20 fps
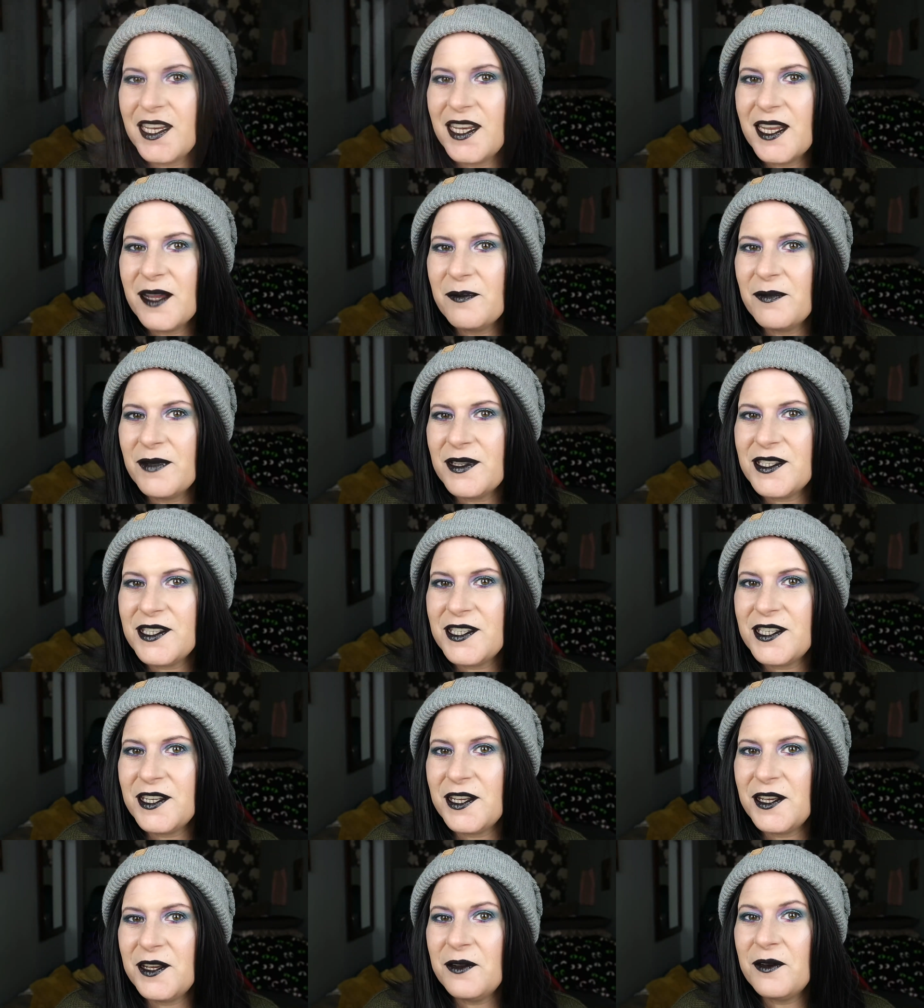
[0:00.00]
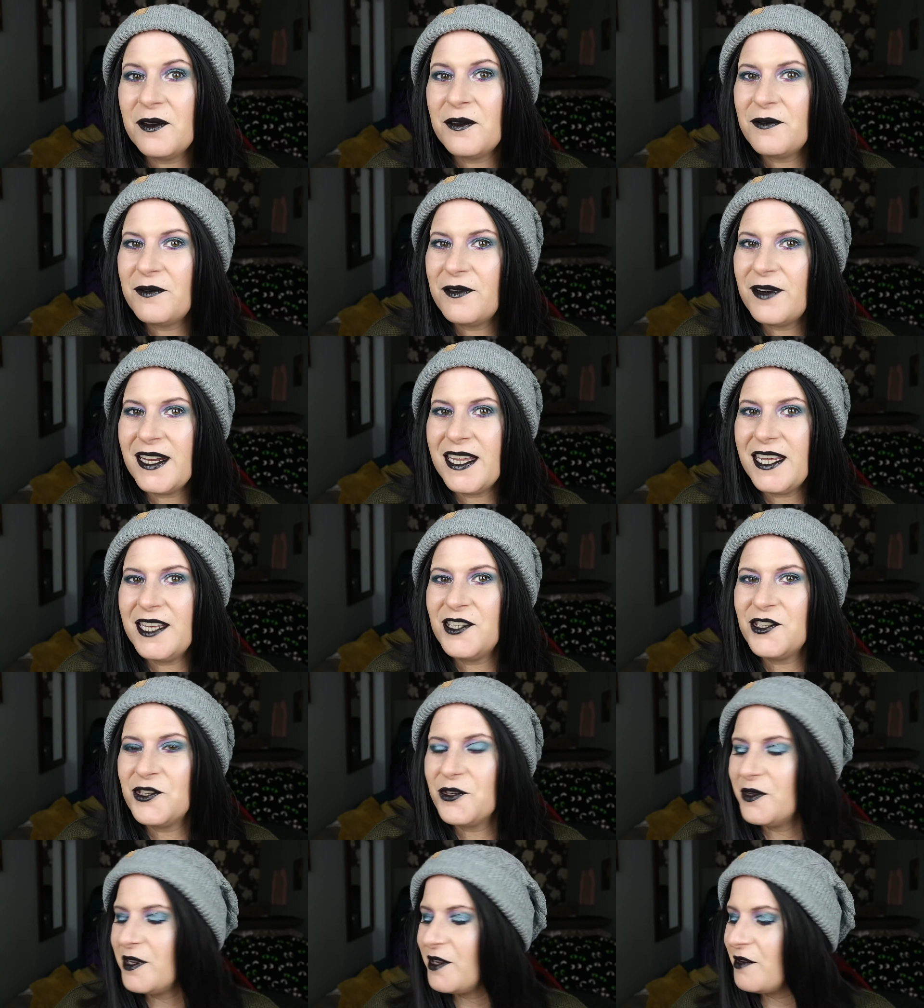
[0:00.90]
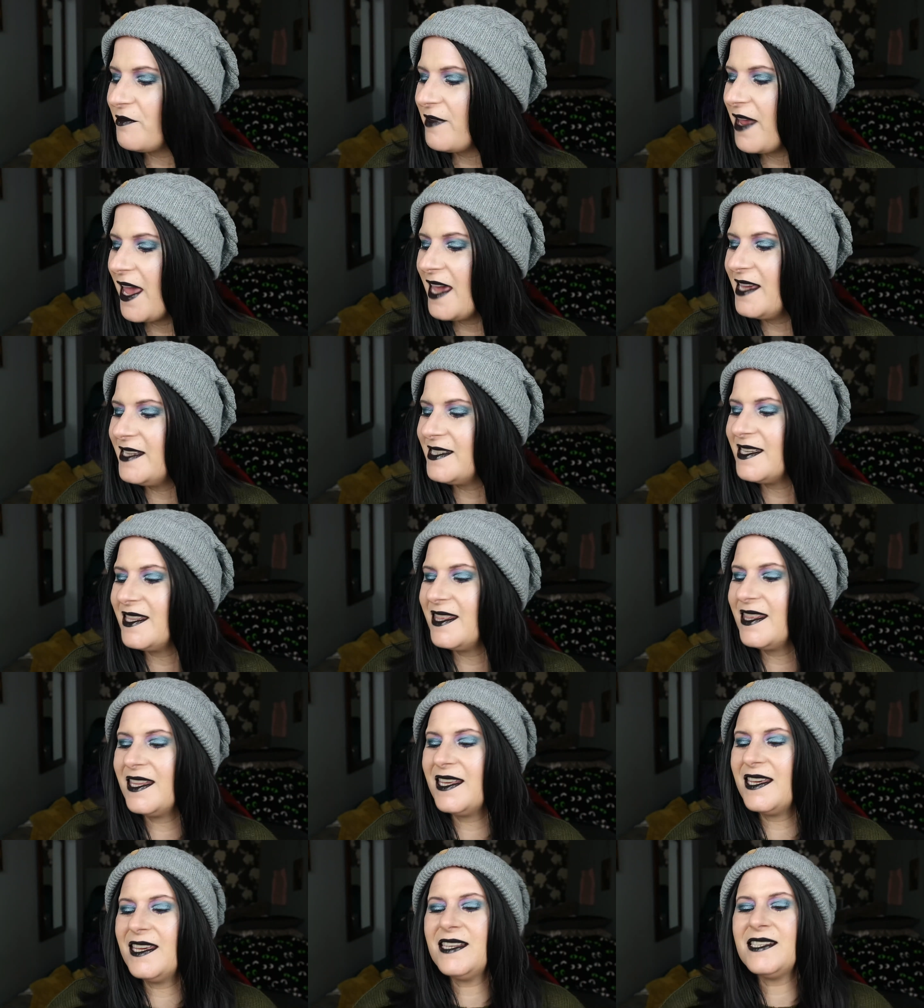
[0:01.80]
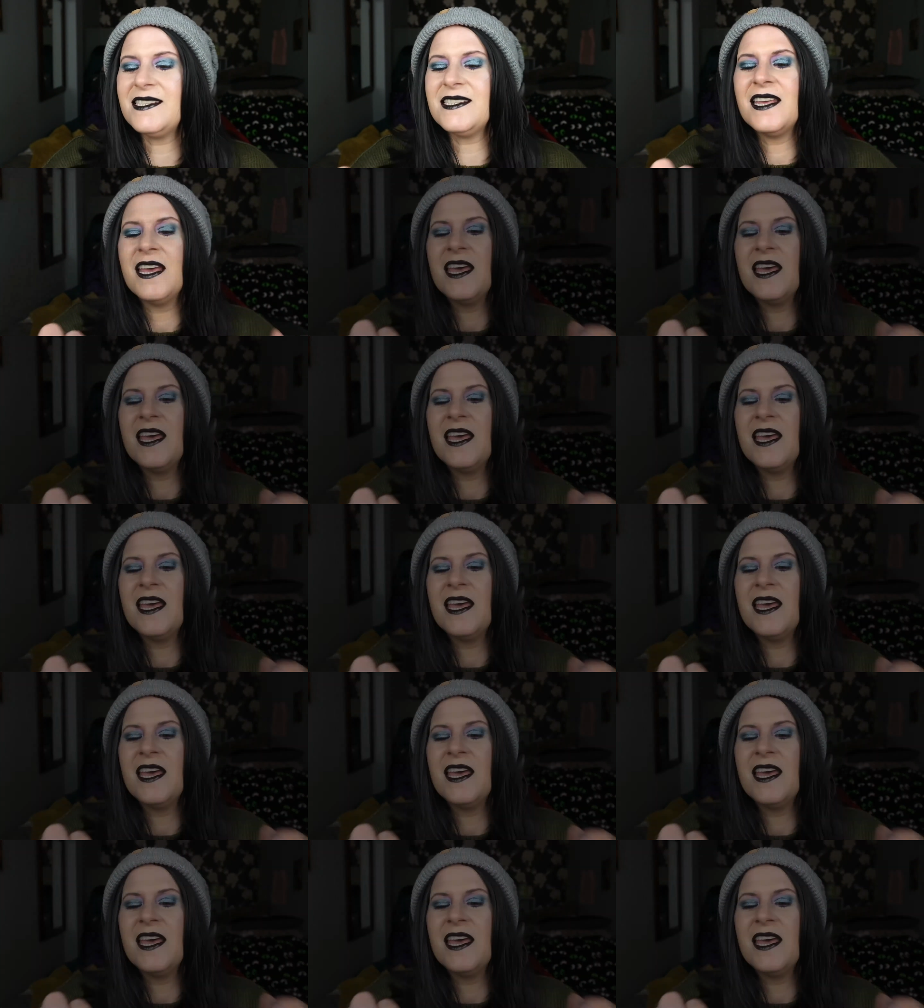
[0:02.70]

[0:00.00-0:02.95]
number two. Really enjoyed creating this.